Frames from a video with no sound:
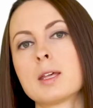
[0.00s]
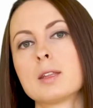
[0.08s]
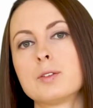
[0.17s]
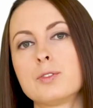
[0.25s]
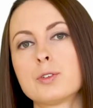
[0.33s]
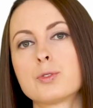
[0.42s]

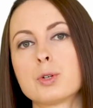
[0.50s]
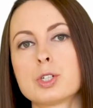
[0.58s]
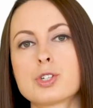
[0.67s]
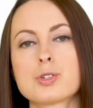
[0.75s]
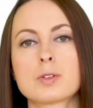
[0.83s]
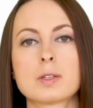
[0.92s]
The fee for
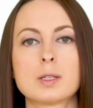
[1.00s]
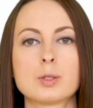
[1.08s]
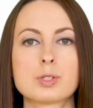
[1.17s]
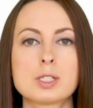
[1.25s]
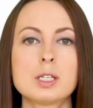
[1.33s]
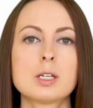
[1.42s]
issuing the
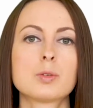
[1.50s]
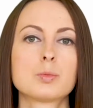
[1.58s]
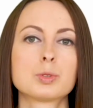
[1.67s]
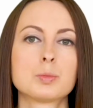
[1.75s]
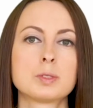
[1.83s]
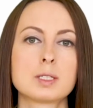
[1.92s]
NOC
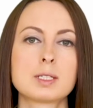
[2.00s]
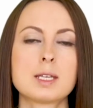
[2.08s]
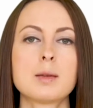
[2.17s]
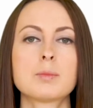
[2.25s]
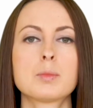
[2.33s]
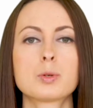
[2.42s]
would be the
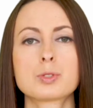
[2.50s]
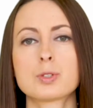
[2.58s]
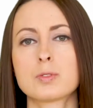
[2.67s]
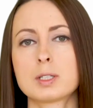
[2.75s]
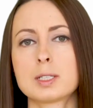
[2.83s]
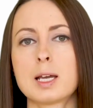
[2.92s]
same most
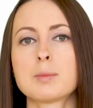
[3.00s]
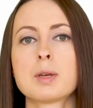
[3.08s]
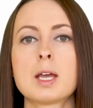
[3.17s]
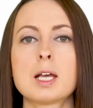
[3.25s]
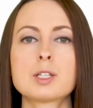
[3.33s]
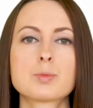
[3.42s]
of the time
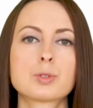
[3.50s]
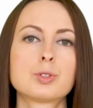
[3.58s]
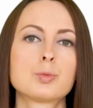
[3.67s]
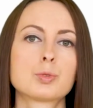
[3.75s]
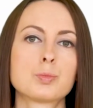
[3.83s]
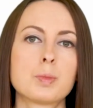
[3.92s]
as what
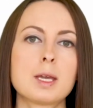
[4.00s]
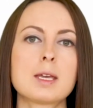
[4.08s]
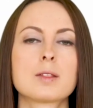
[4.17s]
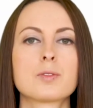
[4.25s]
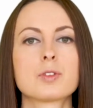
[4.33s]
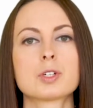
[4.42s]
you would pay
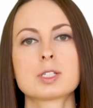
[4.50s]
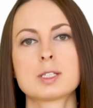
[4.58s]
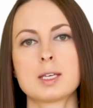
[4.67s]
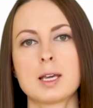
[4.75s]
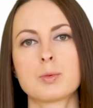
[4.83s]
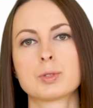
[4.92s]
in the
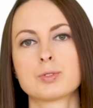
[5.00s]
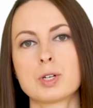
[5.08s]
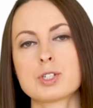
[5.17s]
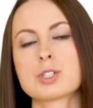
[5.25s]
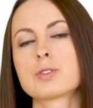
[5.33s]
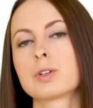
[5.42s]
first year when
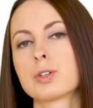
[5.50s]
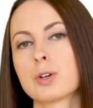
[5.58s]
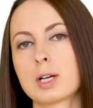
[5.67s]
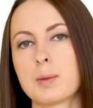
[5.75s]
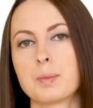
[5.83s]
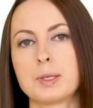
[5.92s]
registering your
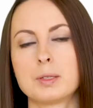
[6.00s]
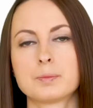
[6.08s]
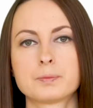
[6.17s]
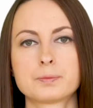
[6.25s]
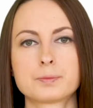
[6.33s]
company.